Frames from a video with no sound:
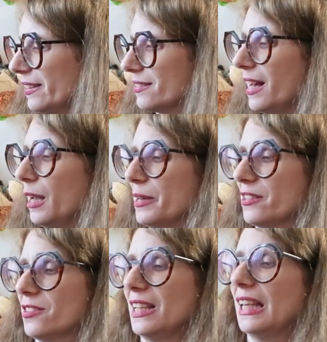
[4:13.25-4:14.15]
and Salem
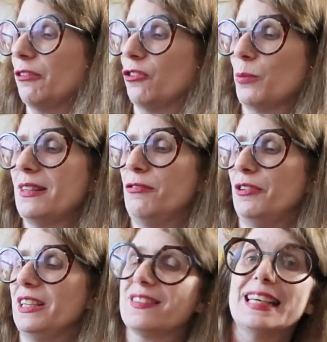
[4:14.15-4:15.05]
has stinky, sweaty
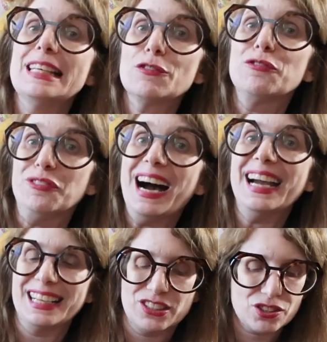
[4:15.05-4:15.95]
feet. He's
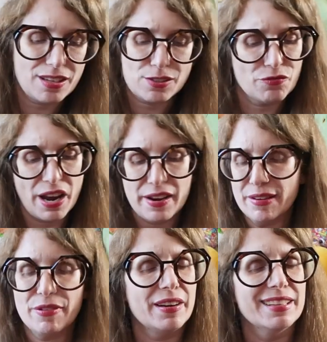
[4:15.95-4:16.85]
fine, he just has
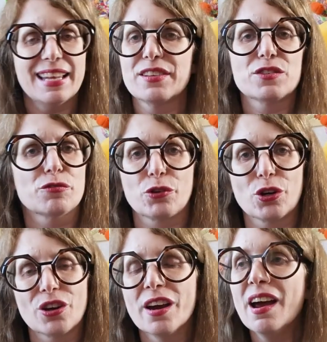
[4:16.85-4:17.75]
very, very dense
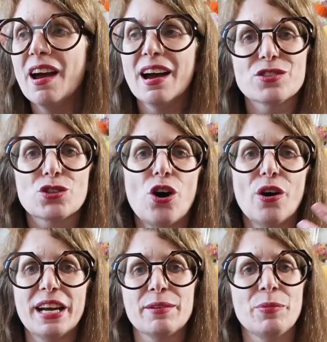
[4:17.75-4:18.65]
fur, and
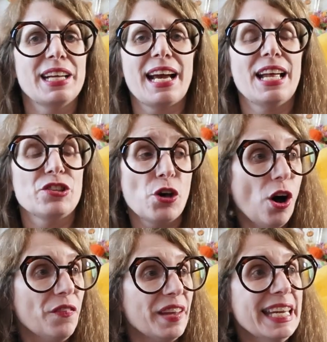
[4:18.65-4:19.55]
so when it gets
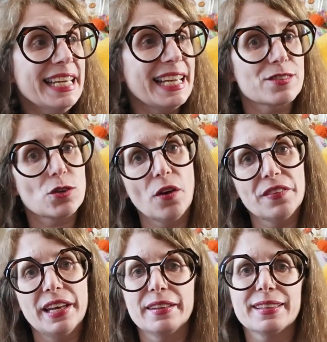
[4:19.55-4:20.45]
hot, he gets
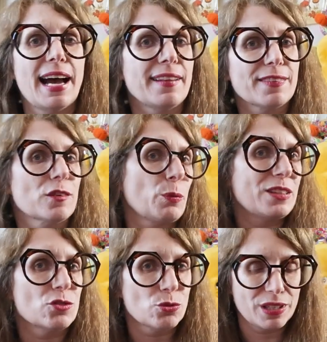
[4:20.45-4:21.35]
hot, and cats sweat
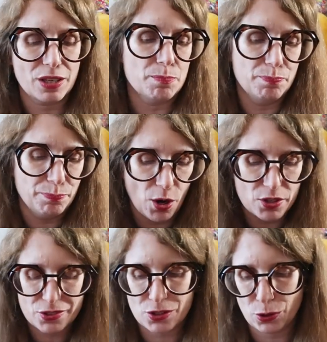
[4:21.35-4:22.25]
through their
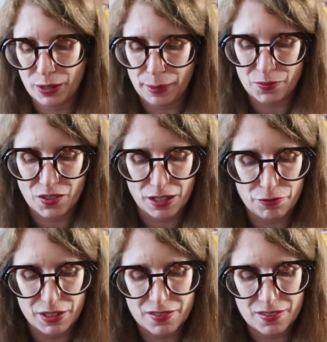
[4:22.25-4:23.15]
paws, so yeah, stinky
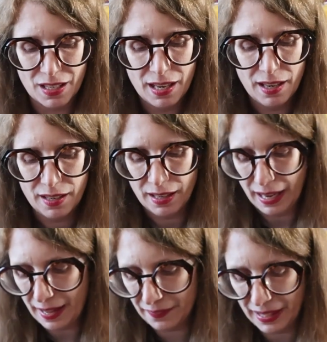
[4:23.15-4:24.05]
feet.
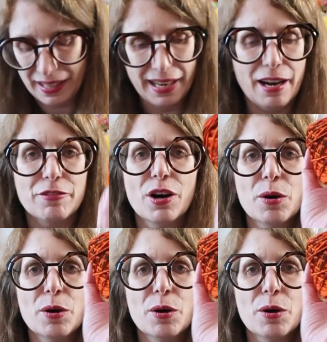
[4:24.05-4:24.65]
And then I have